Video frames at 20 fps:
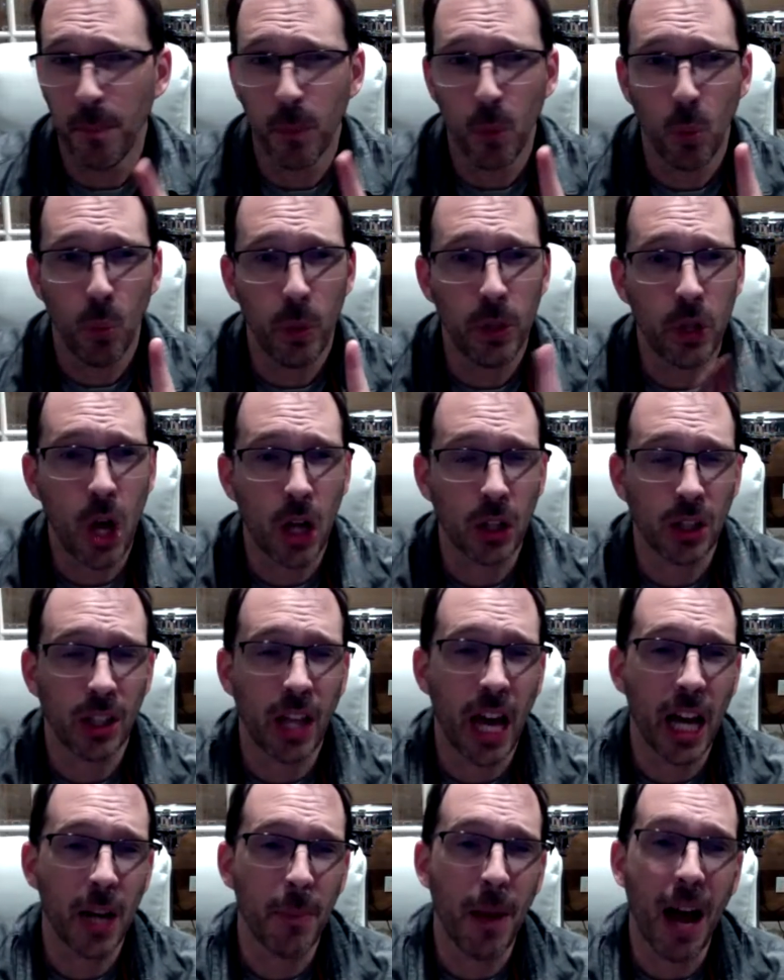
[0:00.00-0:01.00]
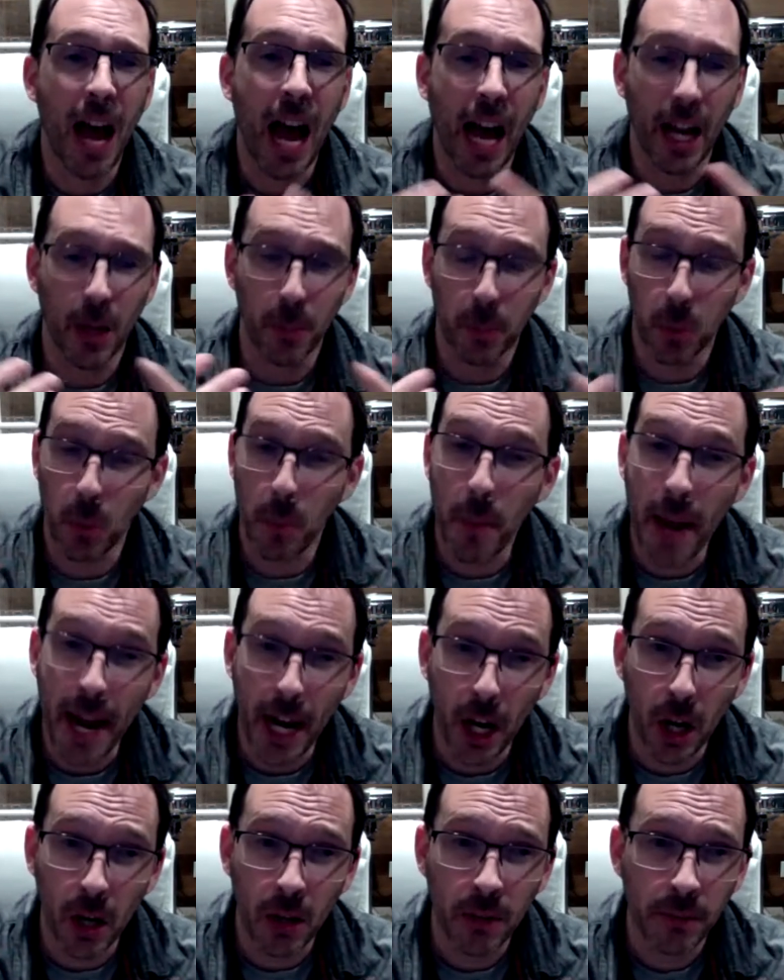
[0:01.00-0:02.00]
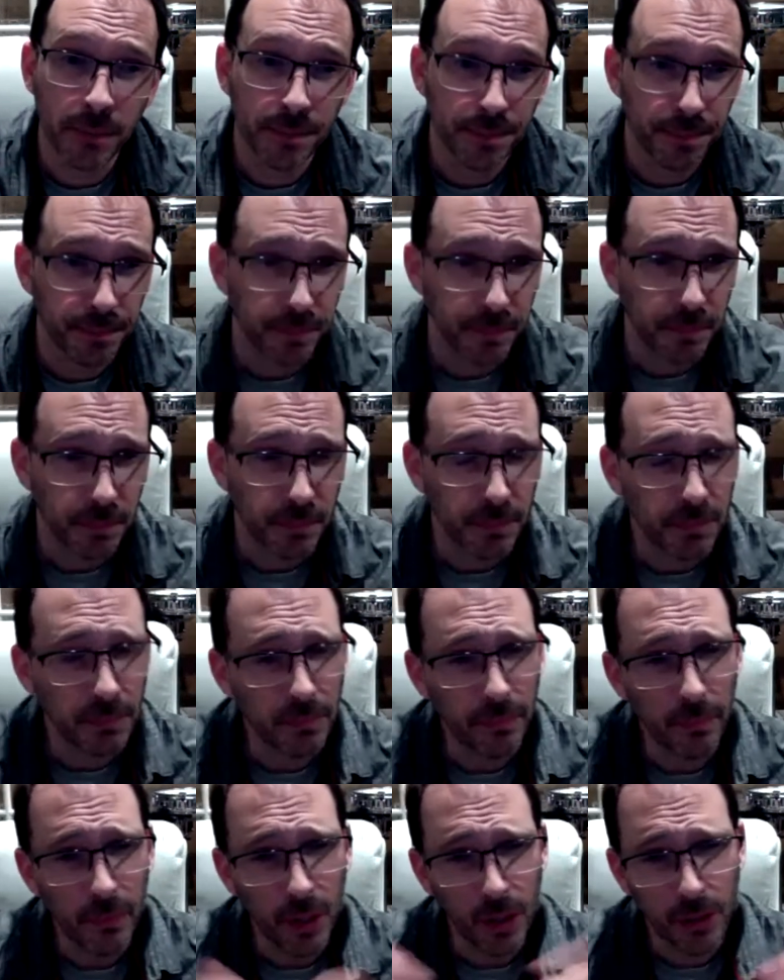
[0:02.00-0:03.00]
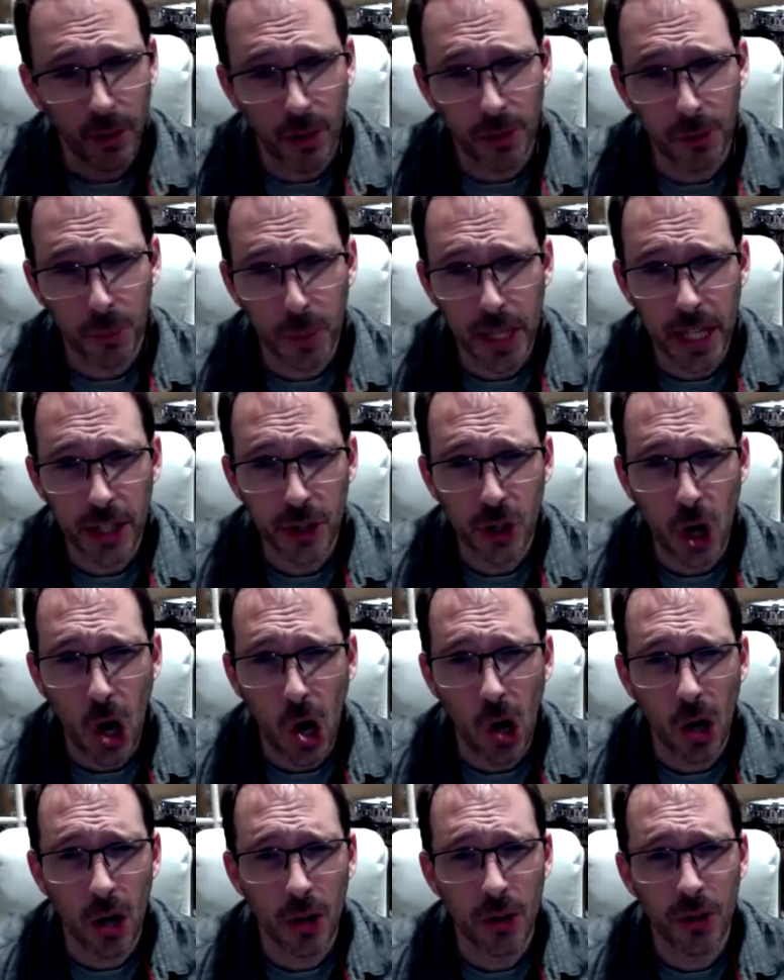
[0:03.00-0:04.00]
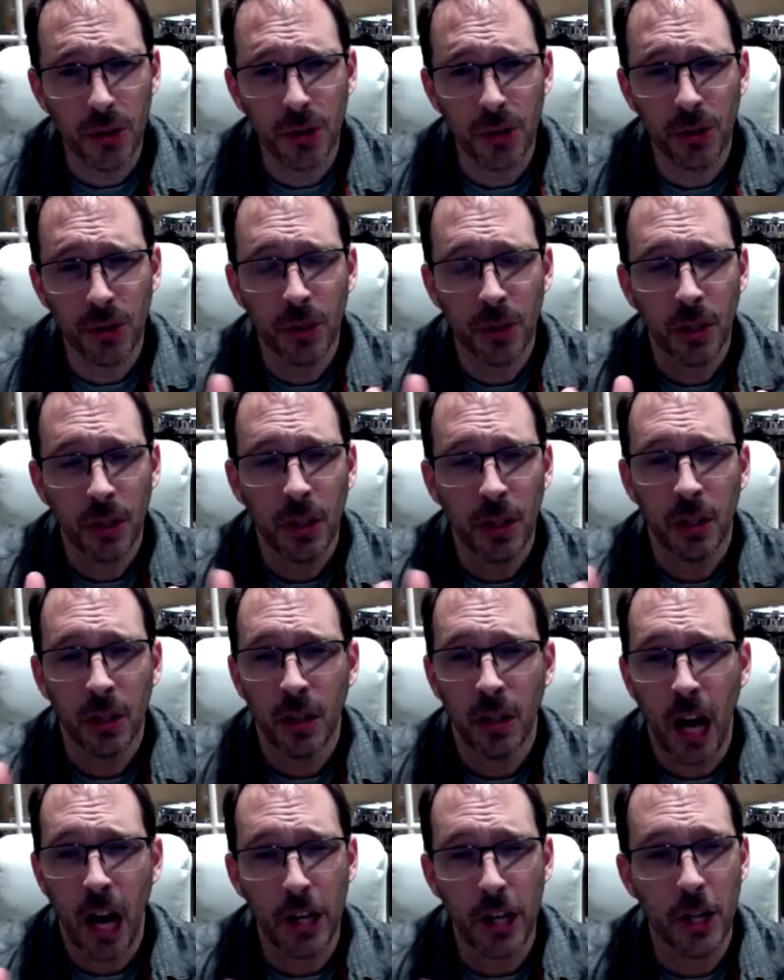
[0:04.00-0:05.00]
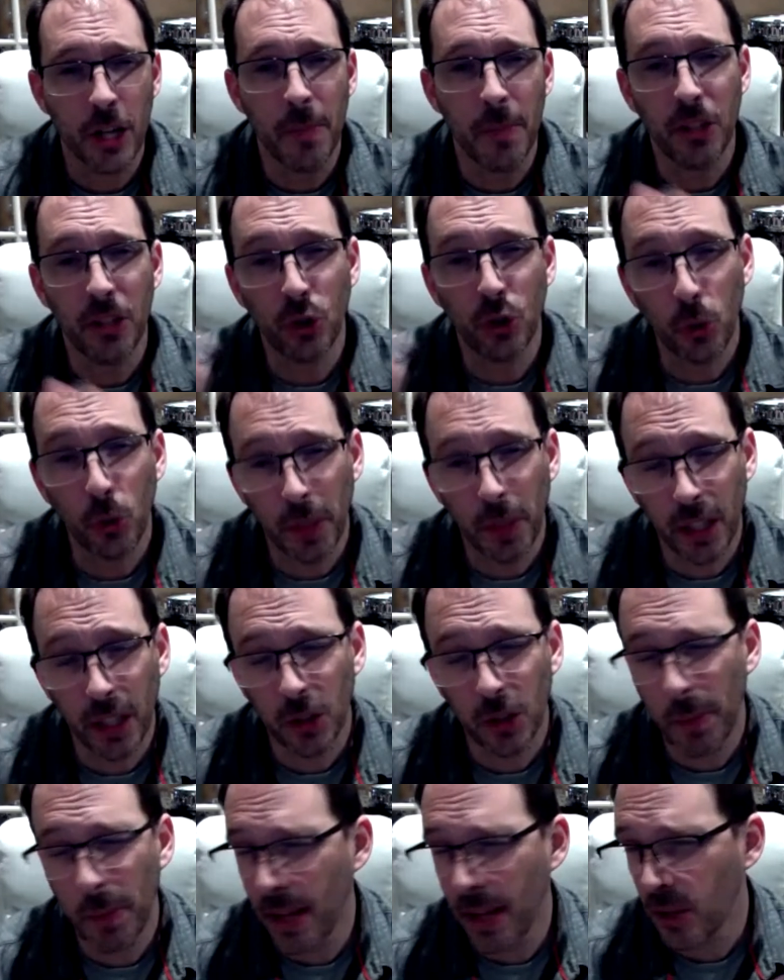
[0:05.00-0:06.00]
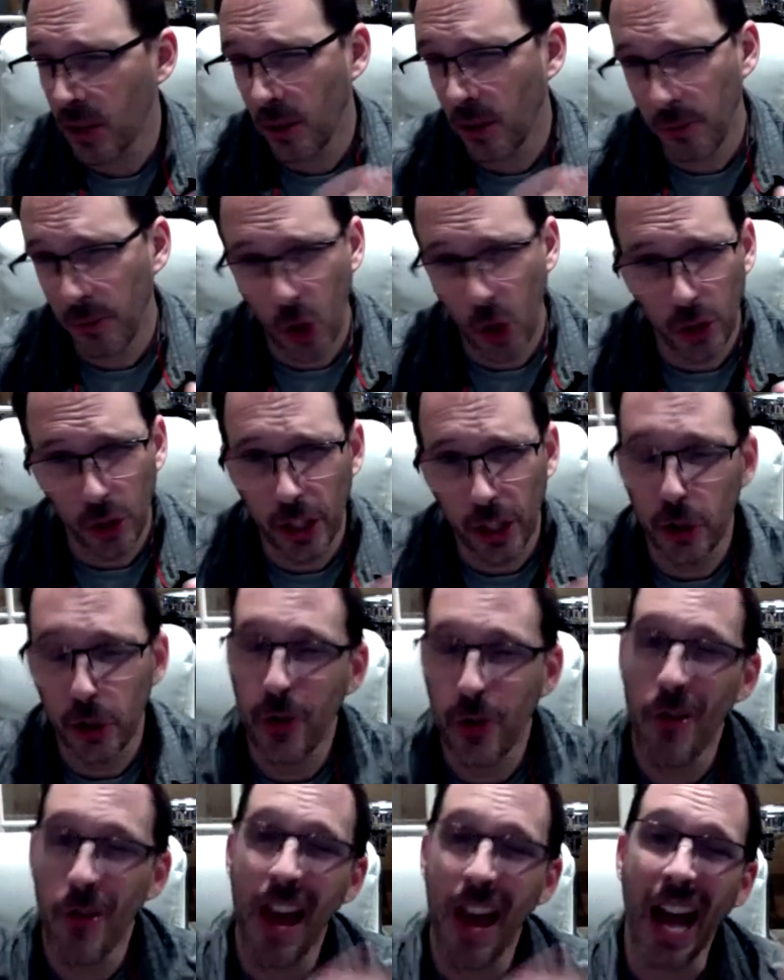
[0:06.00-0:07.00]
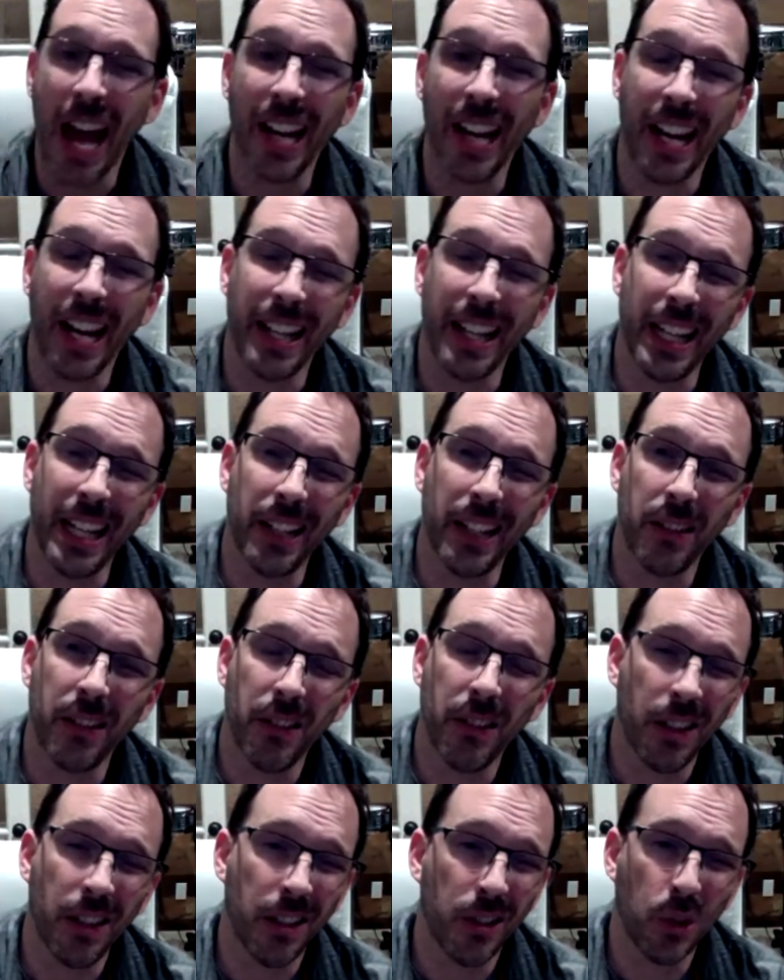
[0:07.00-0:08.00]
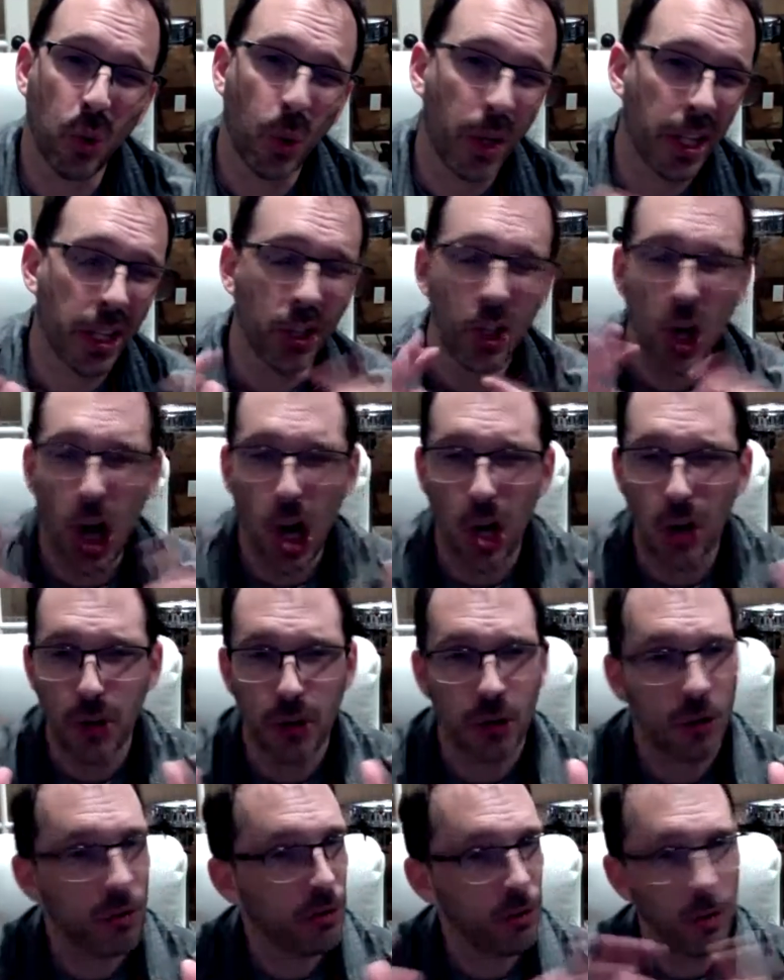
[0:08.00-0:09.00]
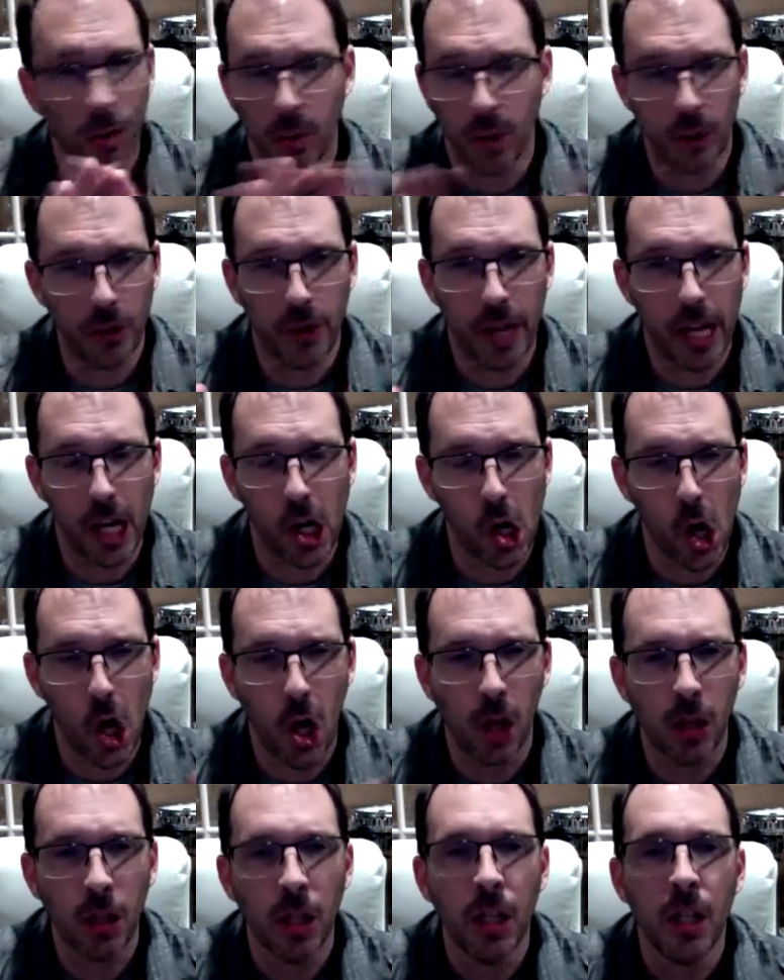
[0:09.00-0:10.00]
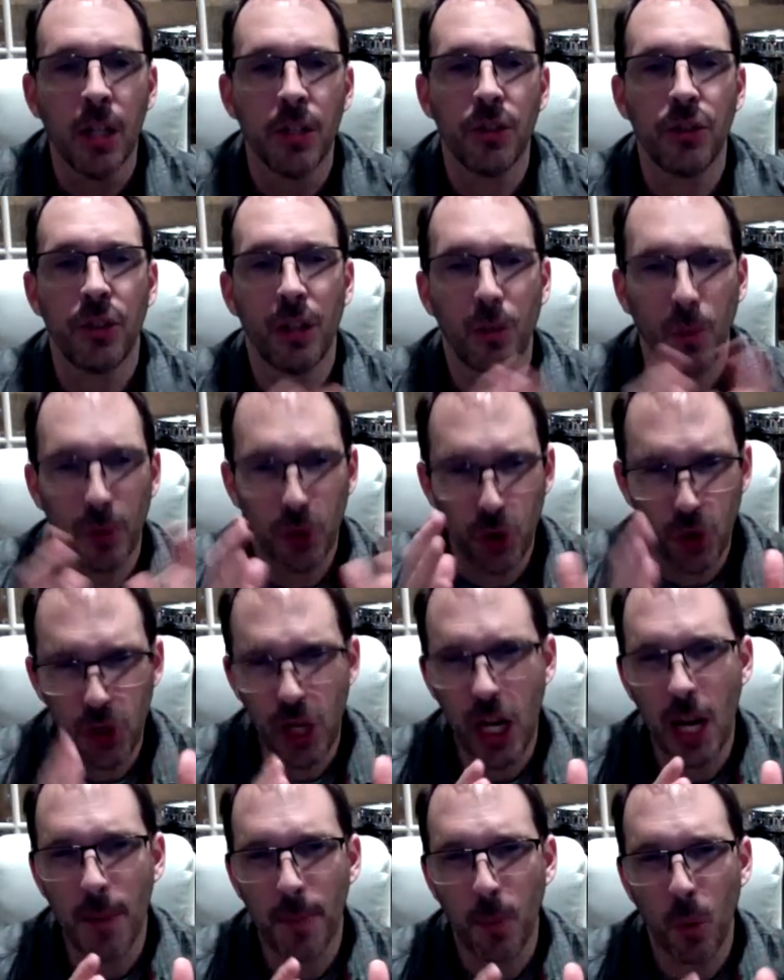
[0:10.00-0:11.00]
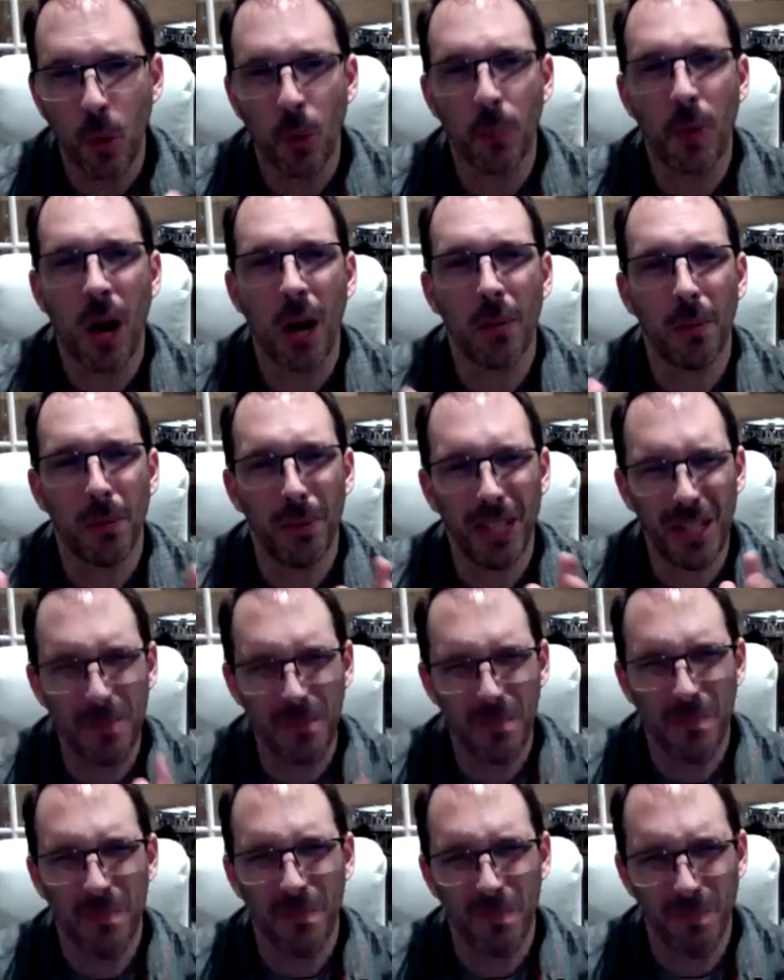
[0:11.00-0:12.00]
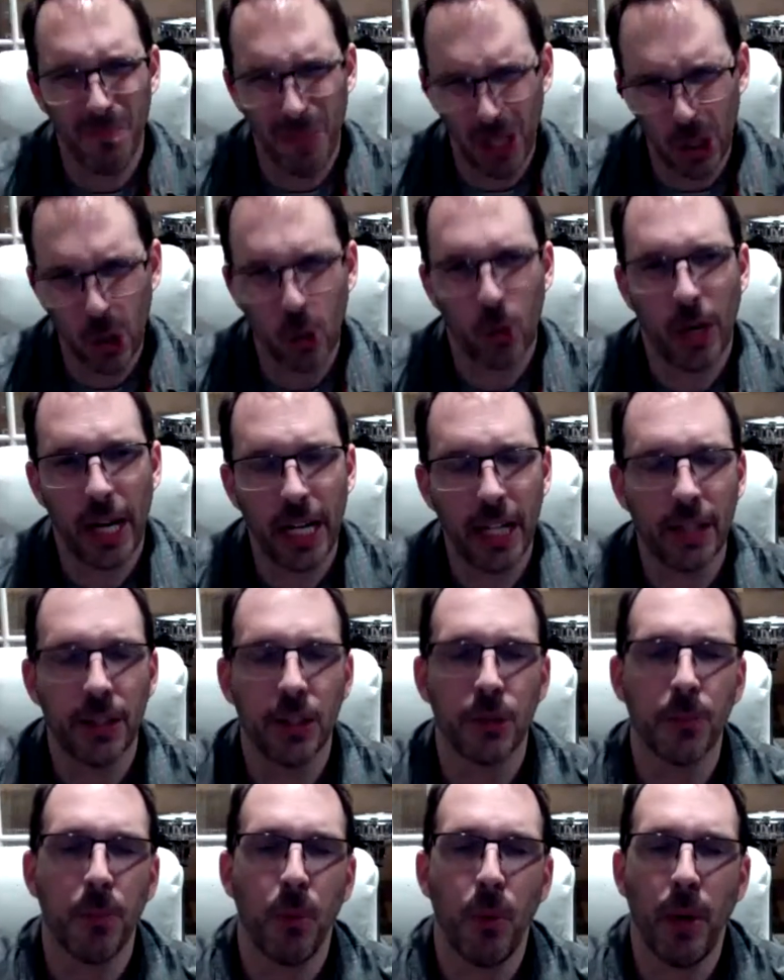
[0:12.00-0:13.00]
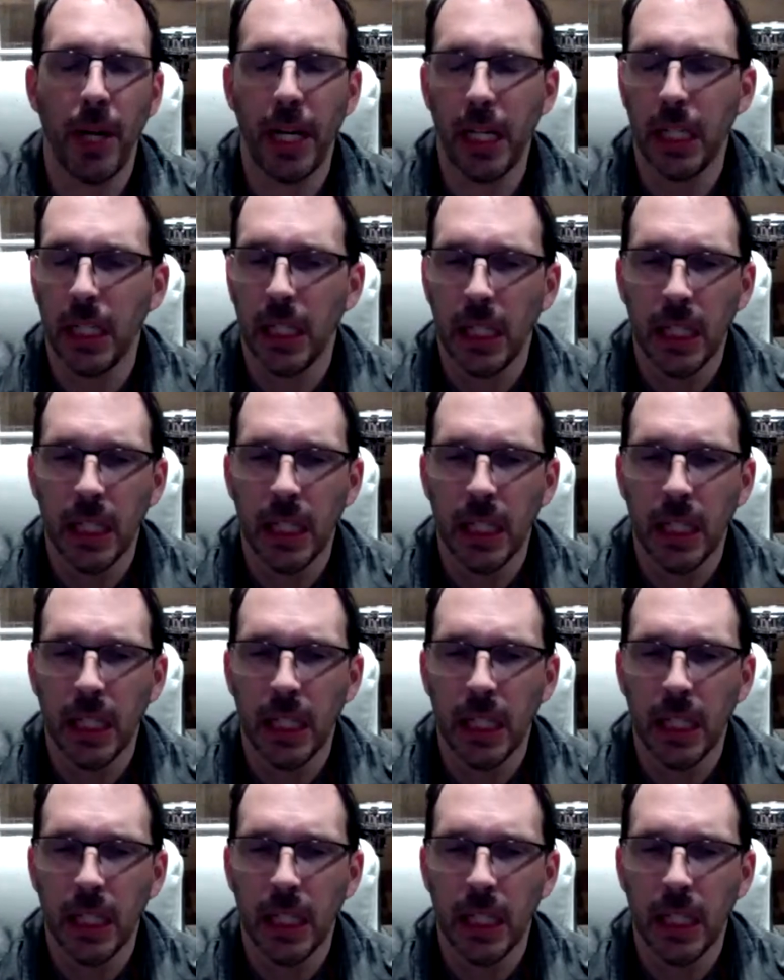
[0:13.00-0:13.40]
We talked a lot about how to prepare the 3 guitars, how you can be stupid expensive. You don't need to do that. And then the toy guitars, you don't want to do that at all. Stick with cheap or probably middle grade at this point.